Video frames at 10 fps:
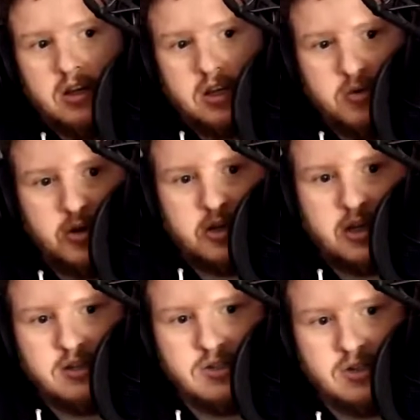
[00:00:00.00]

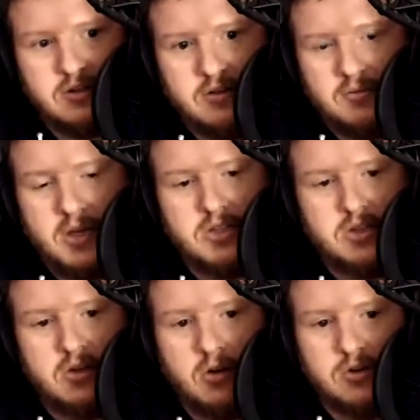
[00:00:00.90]
communicates and
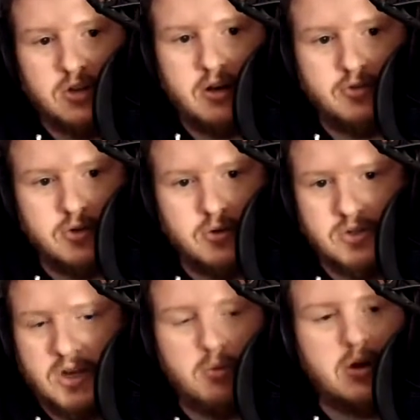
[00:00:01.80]
makes calls off to a
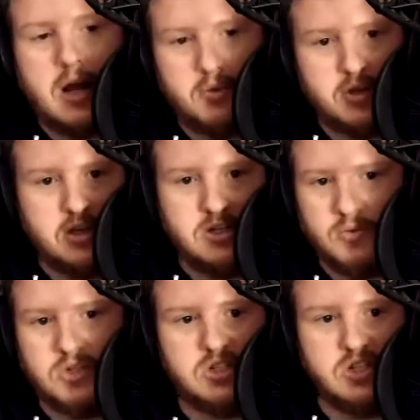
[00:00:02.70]
separate application,
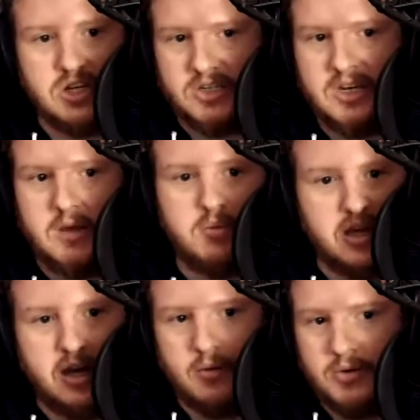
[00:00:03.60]
which is just an
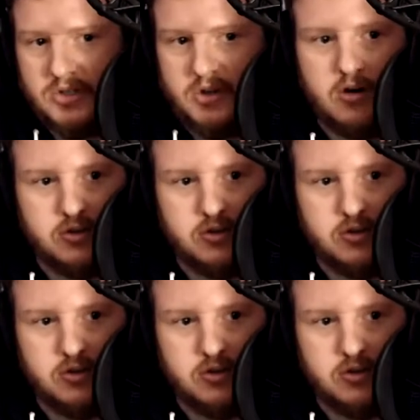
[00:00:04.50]
API, which Karthik